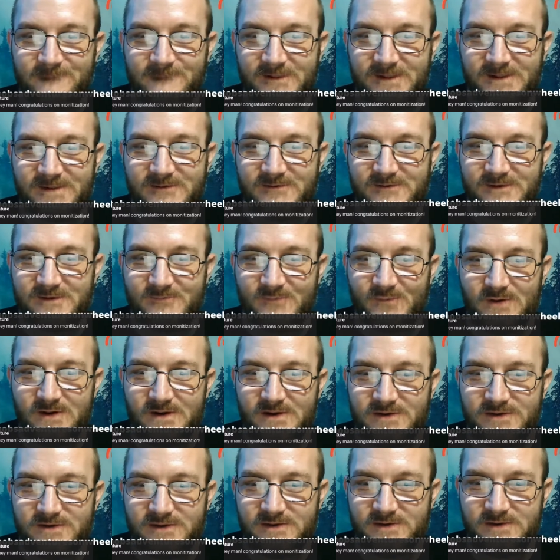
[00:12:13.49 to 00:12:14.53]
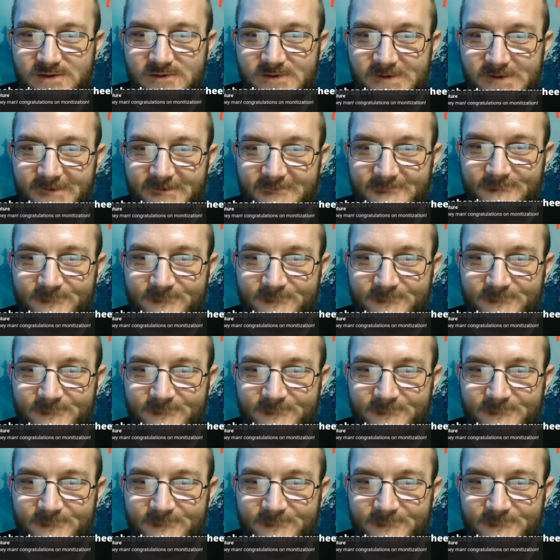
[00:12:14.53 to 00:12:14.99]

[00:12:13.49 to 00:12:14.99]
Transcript: Thank you. Good morning to you.